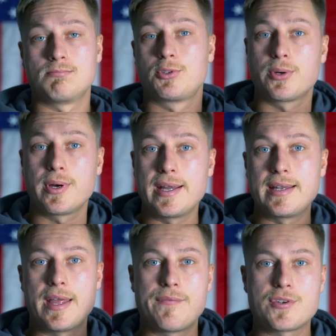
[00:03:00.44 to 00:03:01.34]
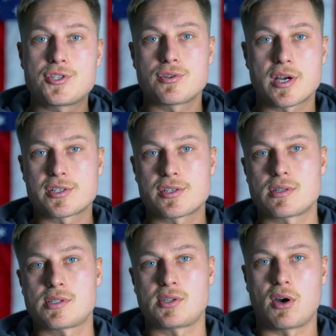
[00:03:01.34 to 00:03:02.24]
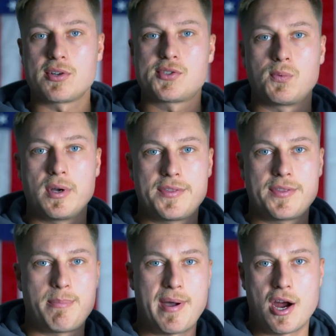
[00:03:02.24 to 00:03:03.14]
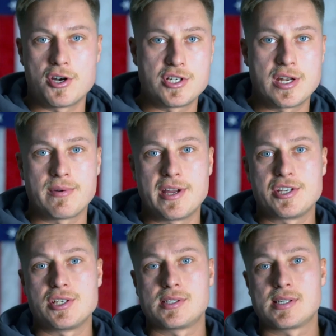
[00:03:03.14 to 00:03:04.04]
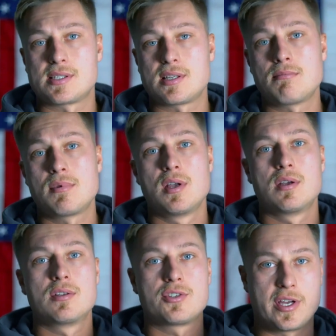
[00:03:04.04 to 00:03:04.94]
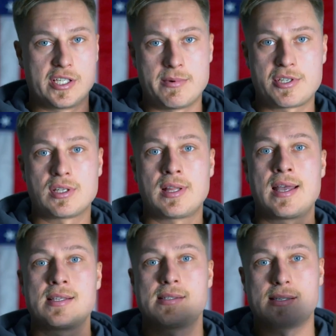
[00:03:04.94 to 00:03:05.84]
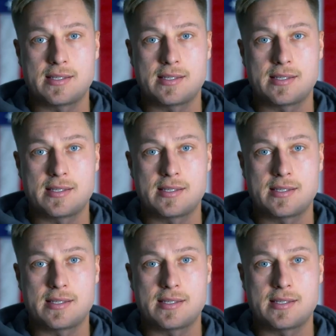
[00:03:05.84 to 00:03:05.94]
grid infrastructure starts with a power generation system, transmission lines to